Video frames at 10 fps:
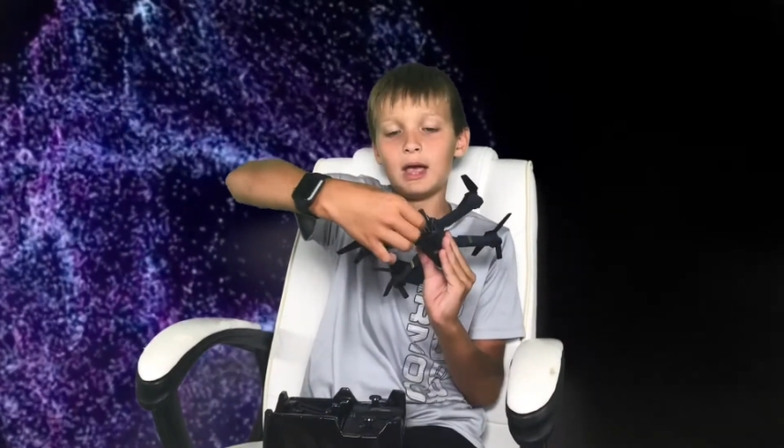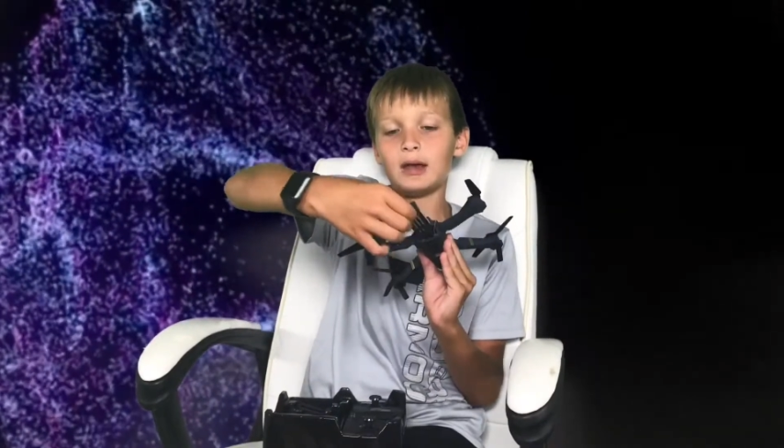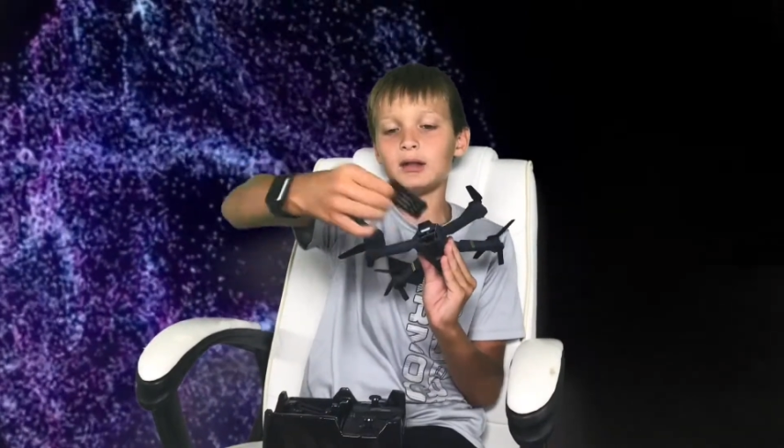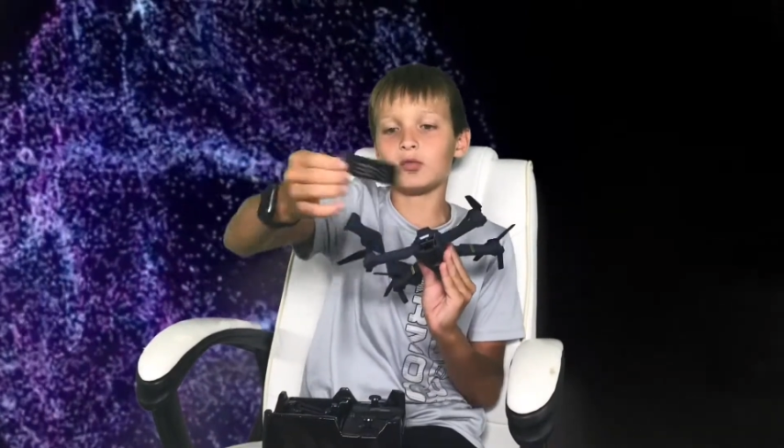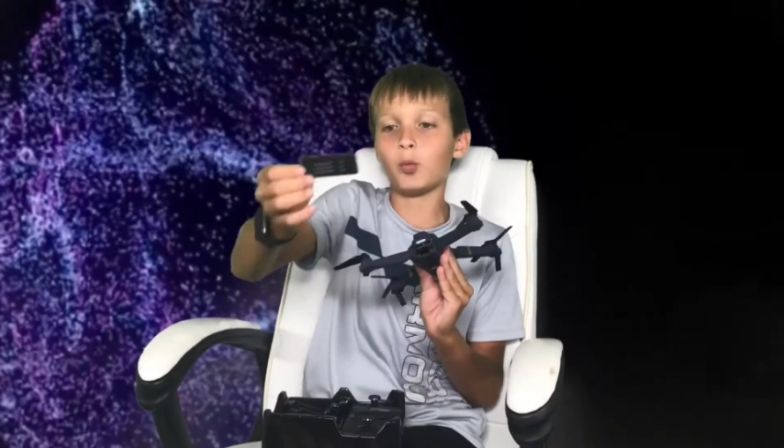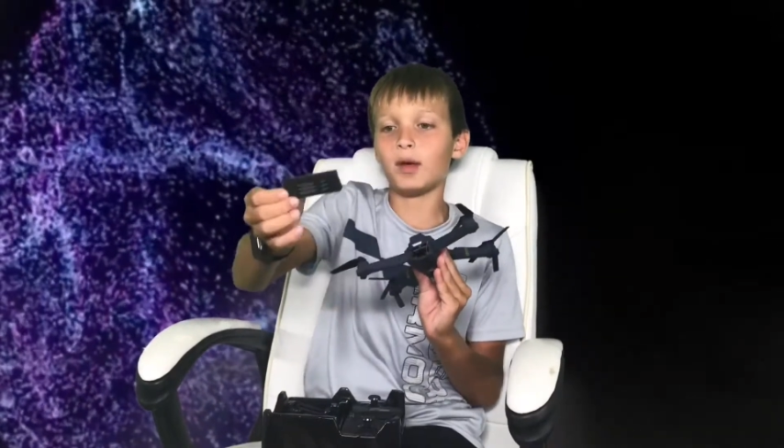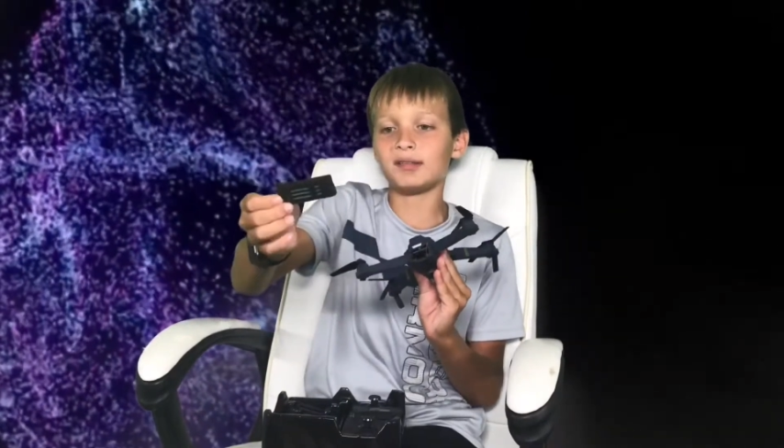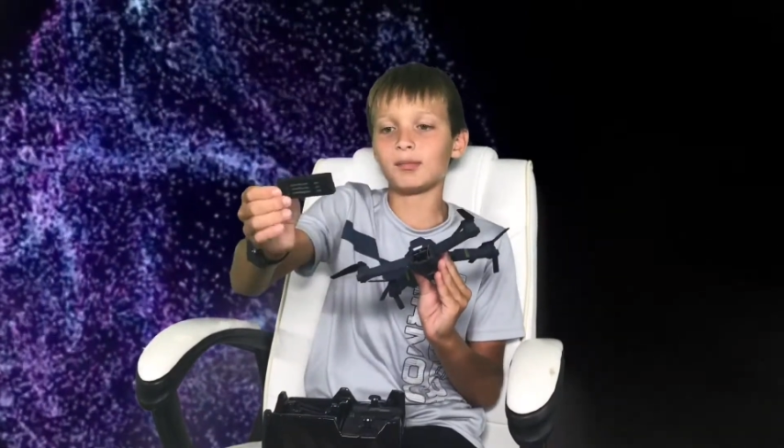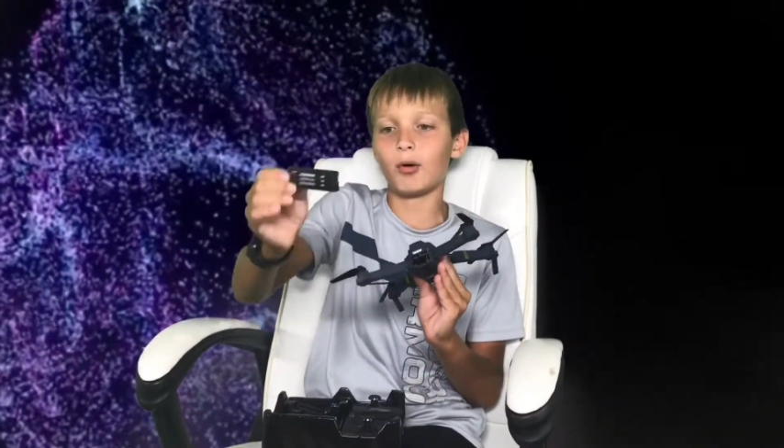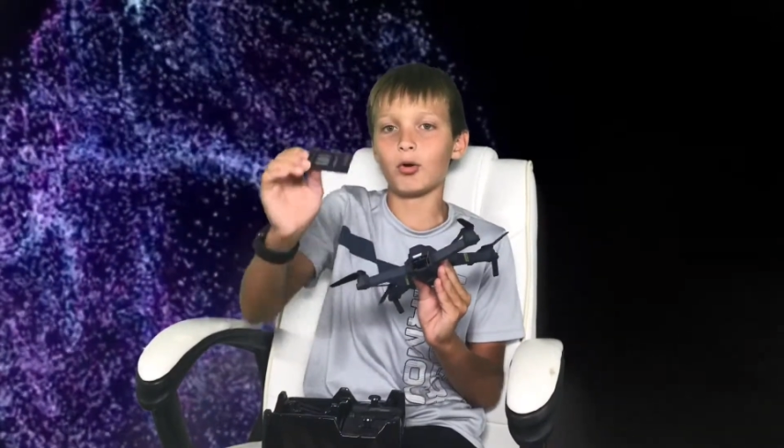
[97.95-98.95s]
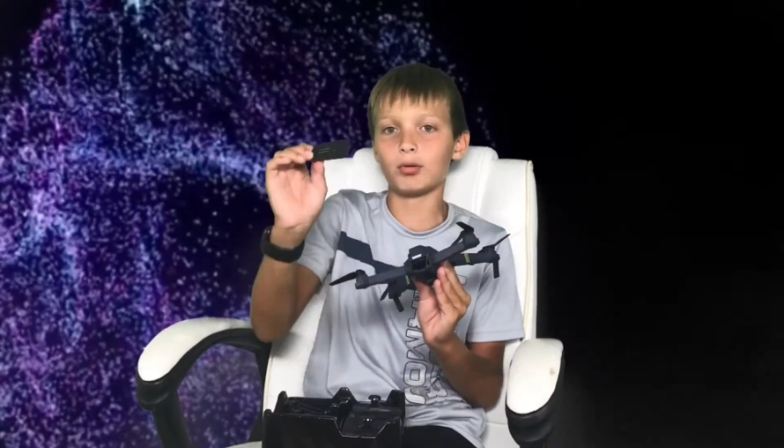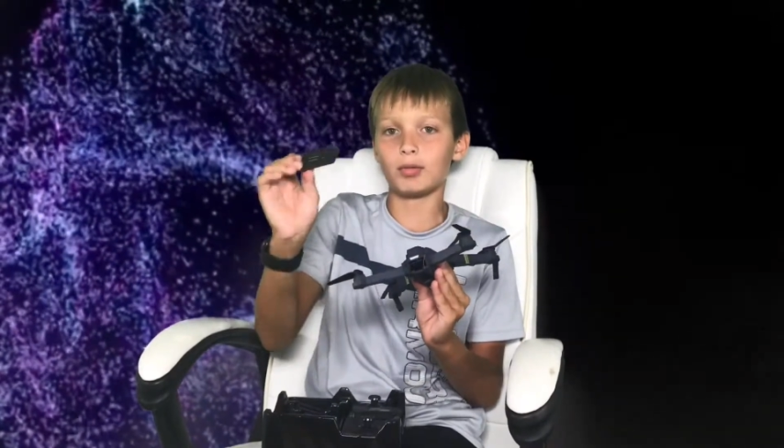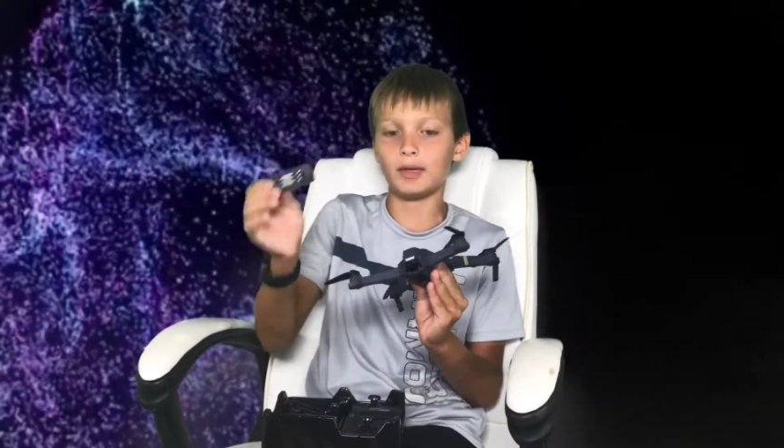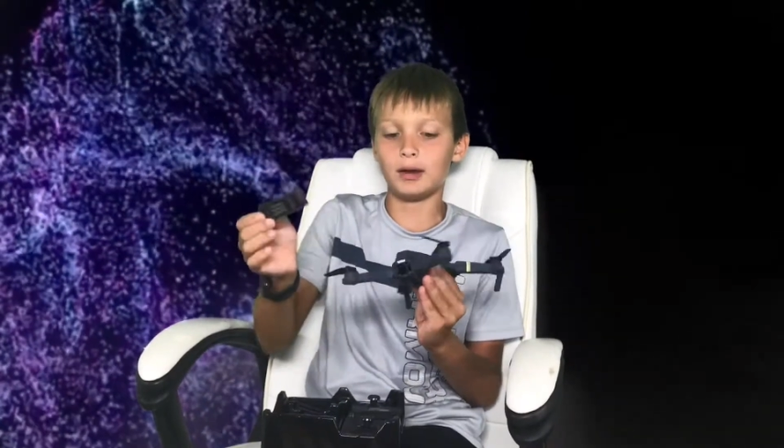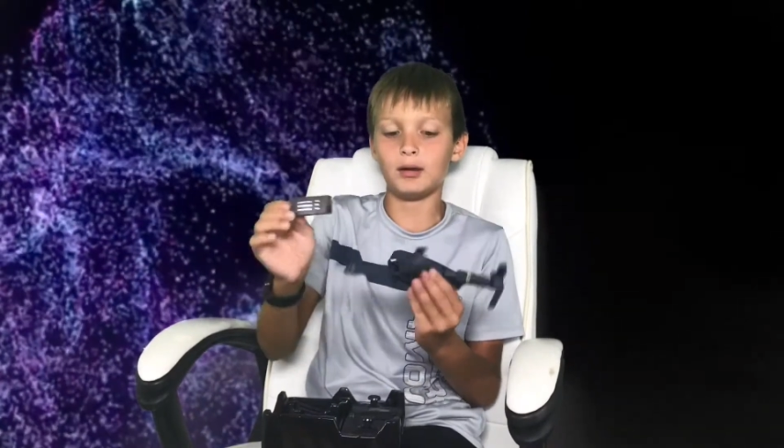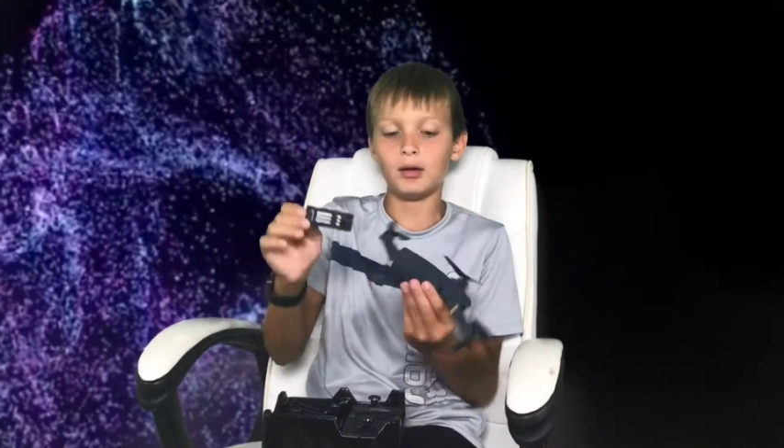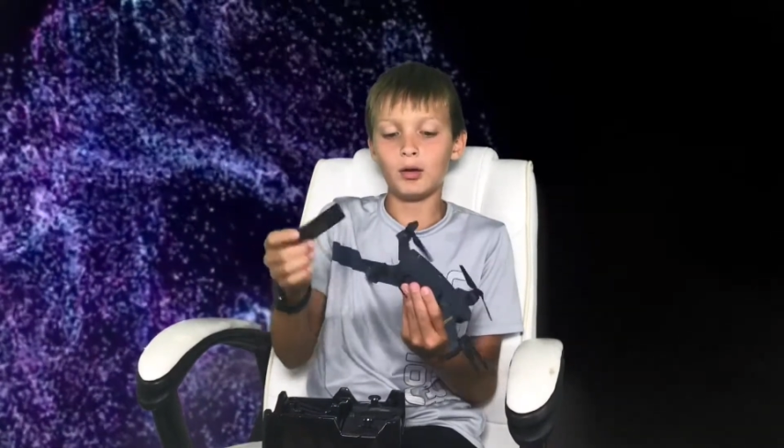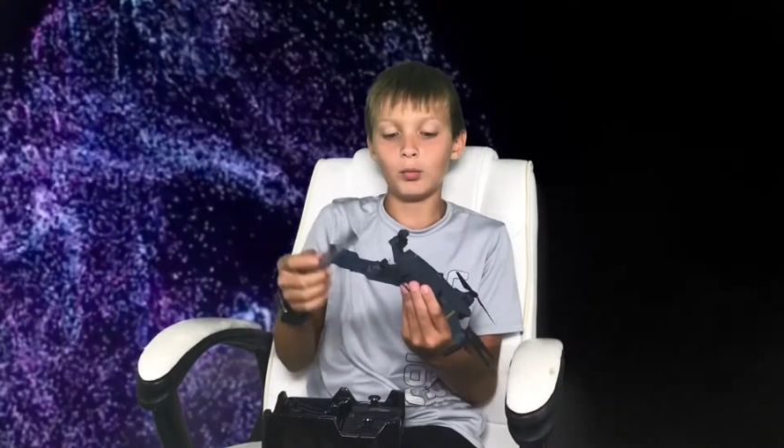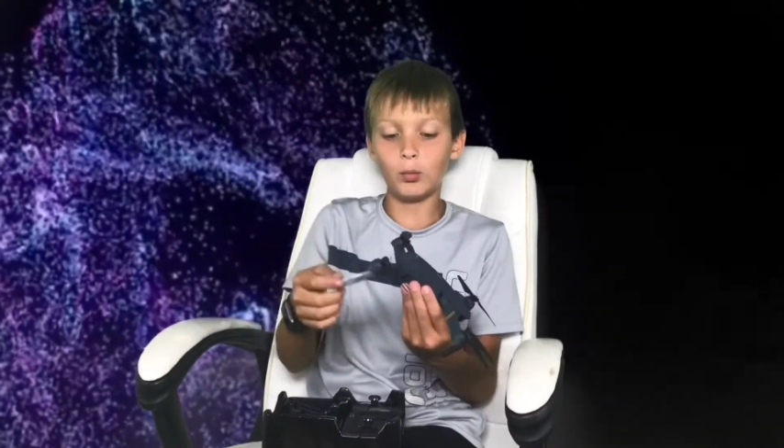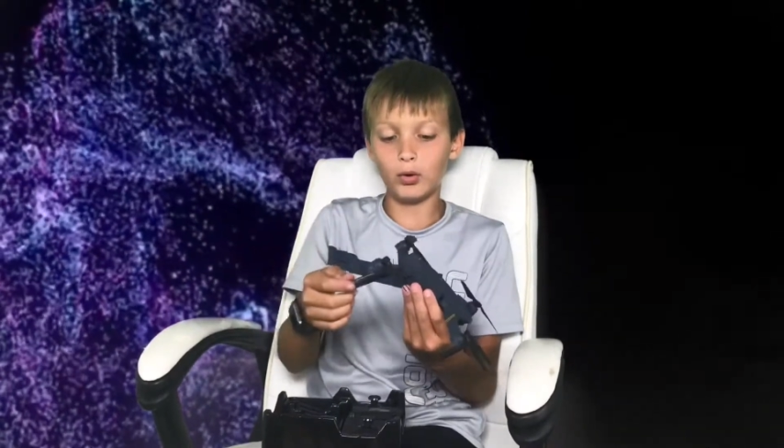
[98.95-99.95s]
and is way smaller than,
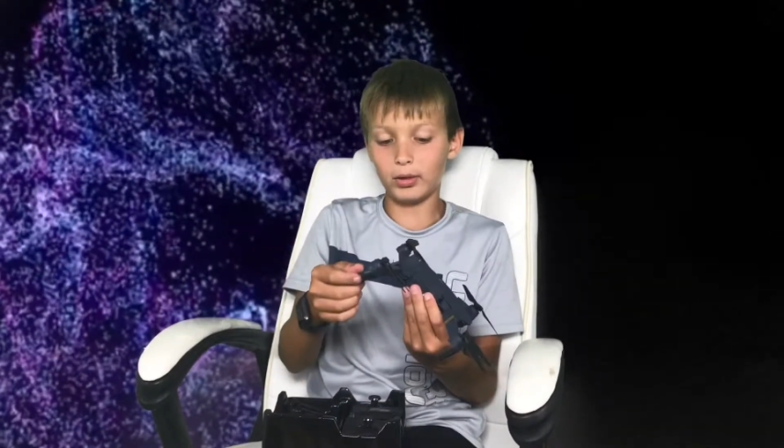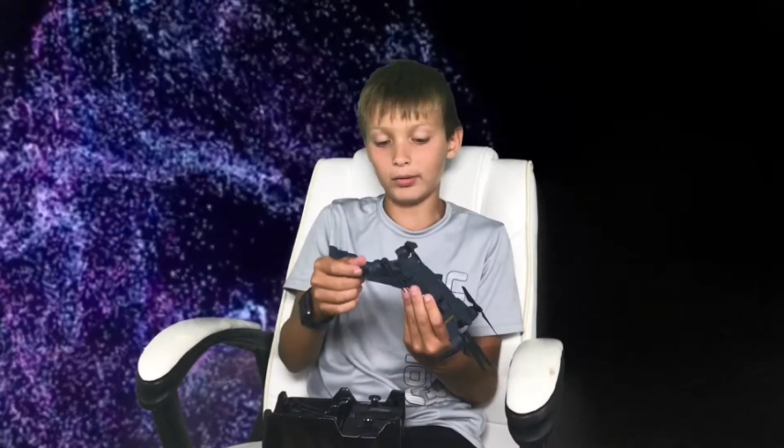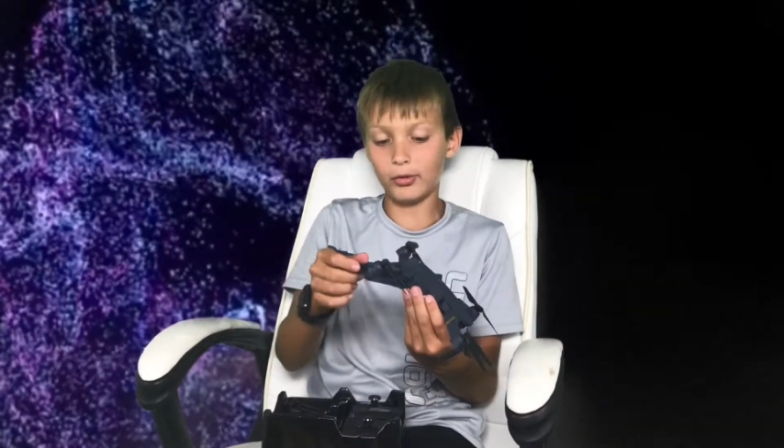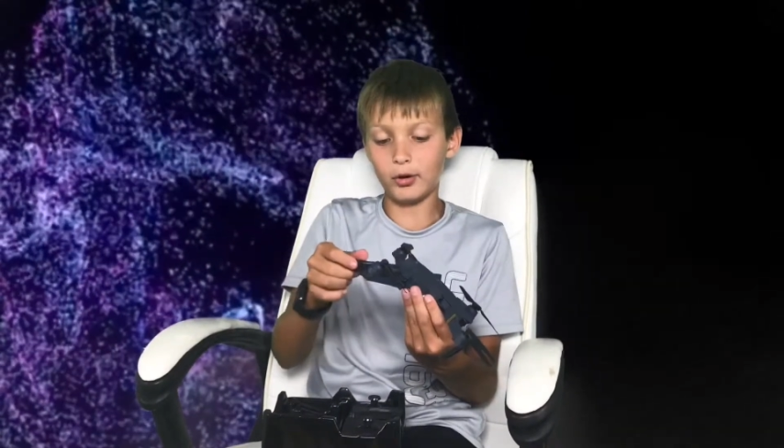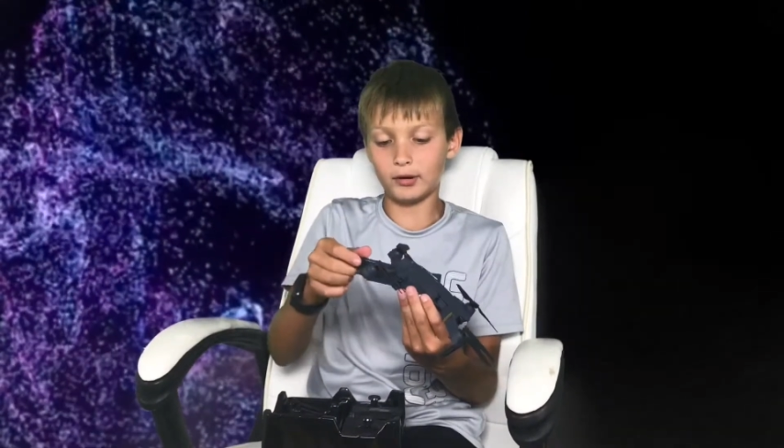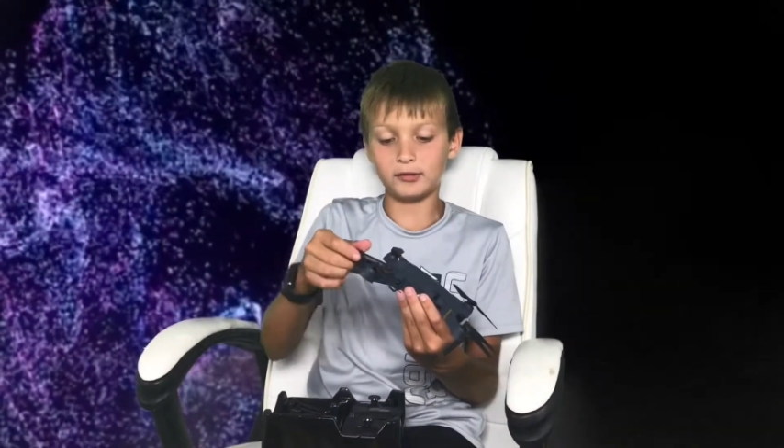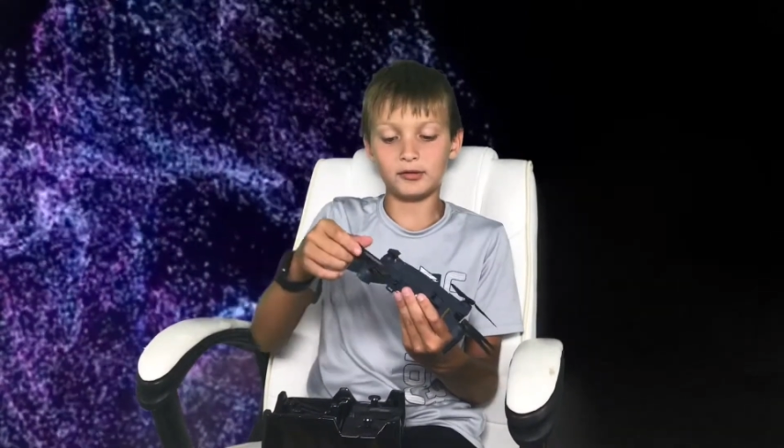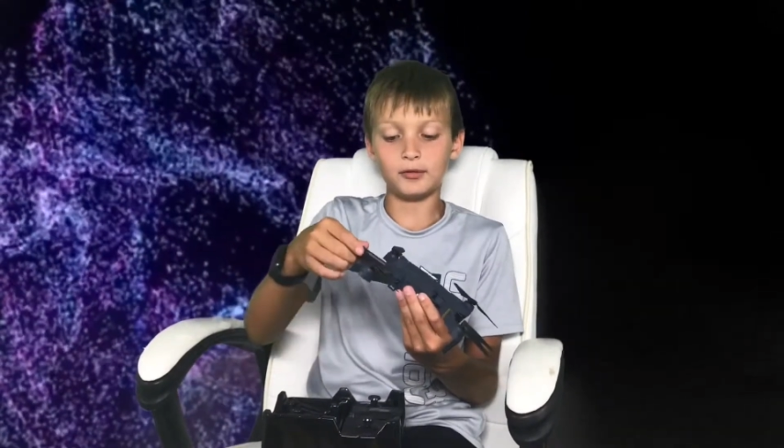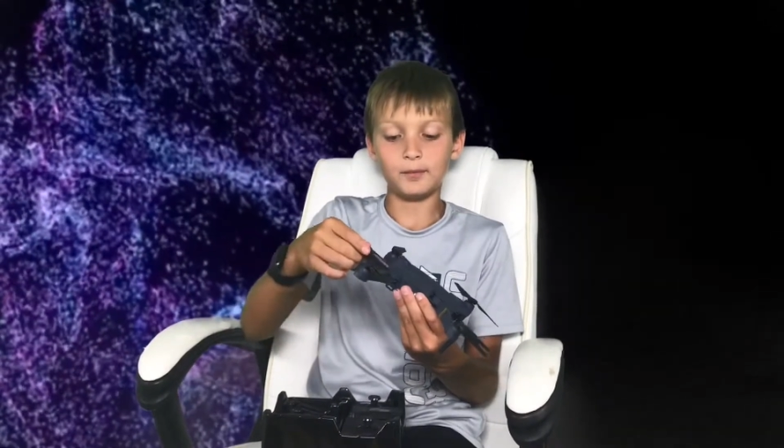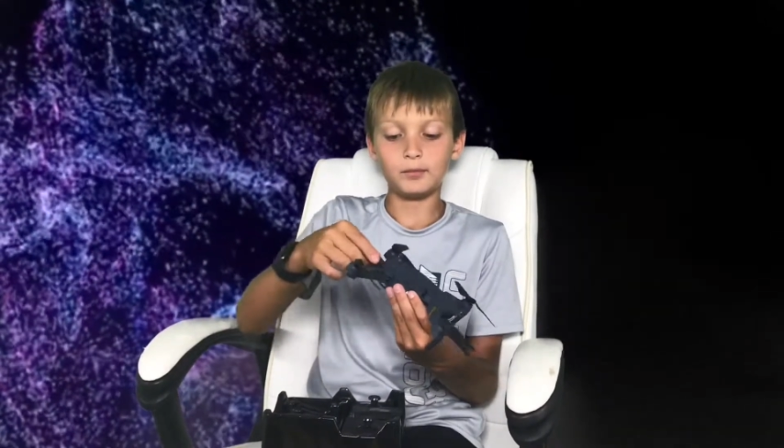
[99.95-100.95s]
well, it looks.